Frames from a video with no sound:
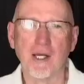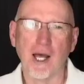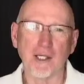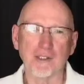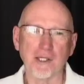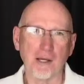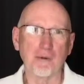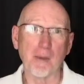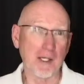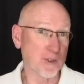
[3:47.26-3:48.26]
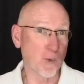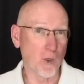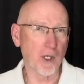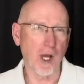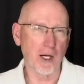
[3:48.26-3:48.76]
Actually, coming back to
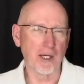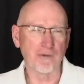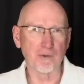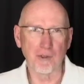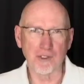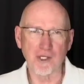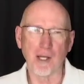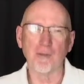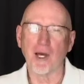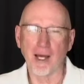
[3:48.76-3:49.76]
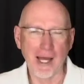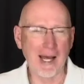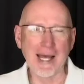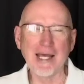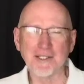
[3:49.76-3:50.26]
work on it after all this time,
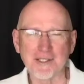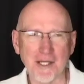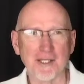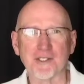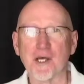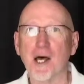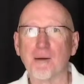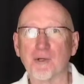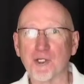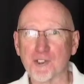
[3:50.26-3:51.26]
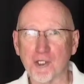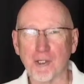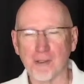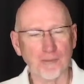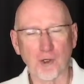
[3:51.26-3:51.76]
I hate to say this,
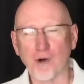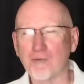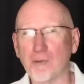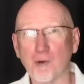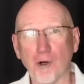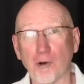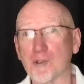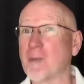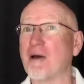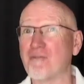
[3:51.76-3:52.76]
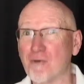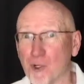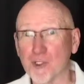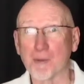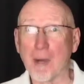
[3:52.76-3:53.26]
Go for Barocco is my
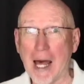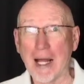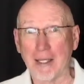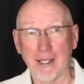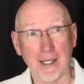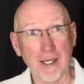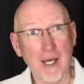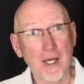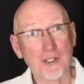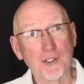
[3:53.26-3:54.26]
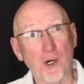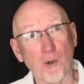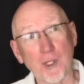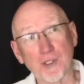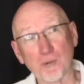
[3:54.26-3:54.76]
first ballet,
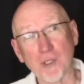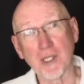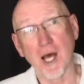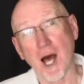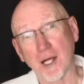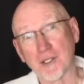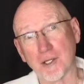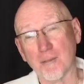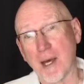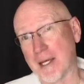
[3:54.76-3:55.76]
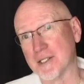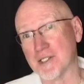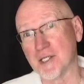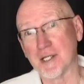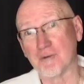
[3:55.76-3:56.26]
so it's really odd to come back and
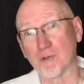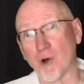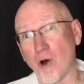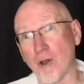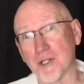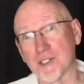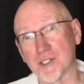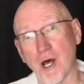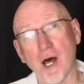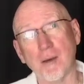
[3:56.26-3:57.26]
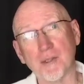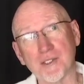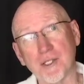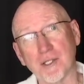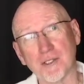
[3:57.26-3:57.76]
see it after all this time and
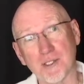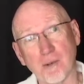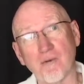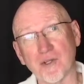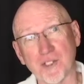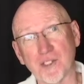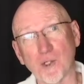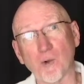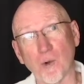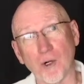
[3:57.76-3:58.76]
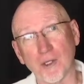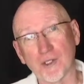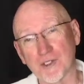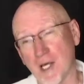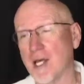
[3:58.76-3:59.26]
see that some of it still
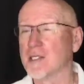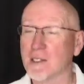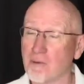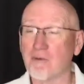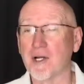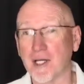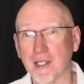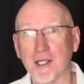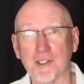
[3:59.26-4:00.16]
works, some of it I'd like